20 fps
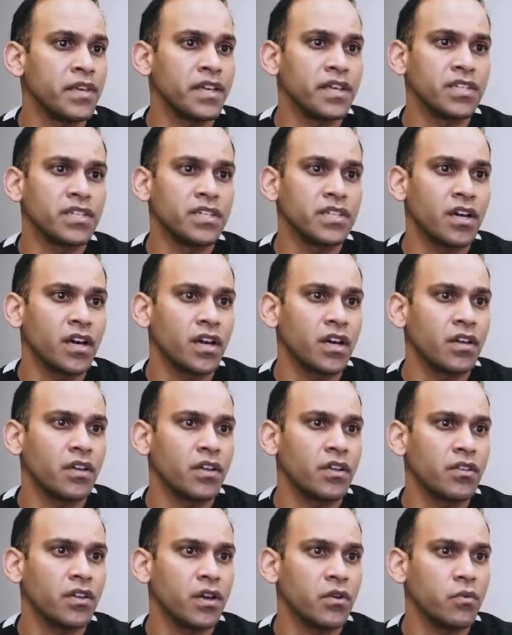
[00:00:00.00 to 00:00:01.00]
biggest gun
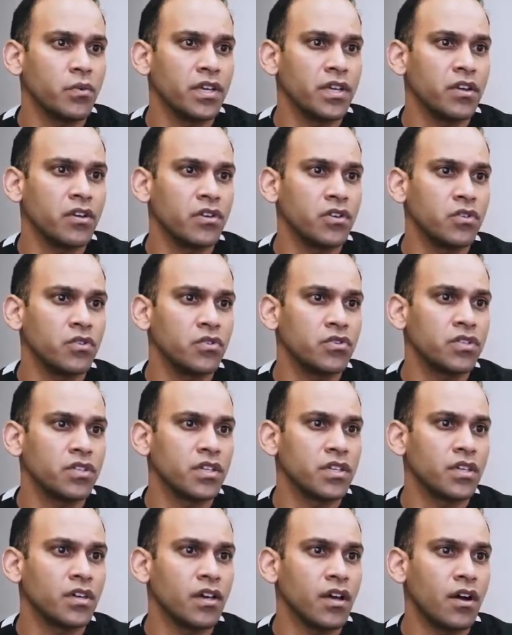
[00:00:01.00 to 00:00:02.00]
that we are
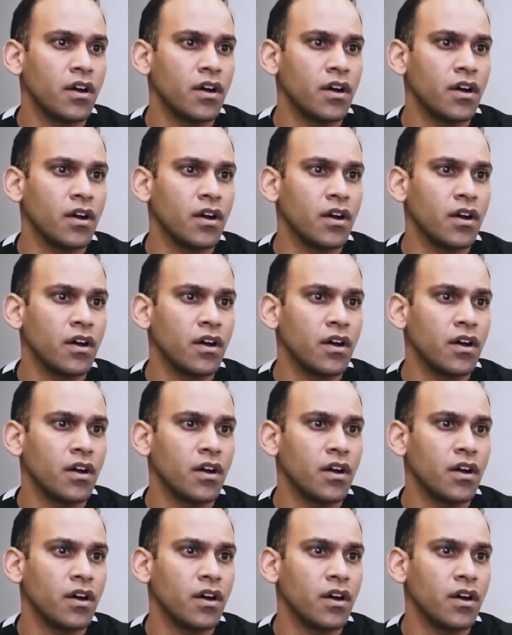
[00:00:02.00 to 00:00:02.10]
using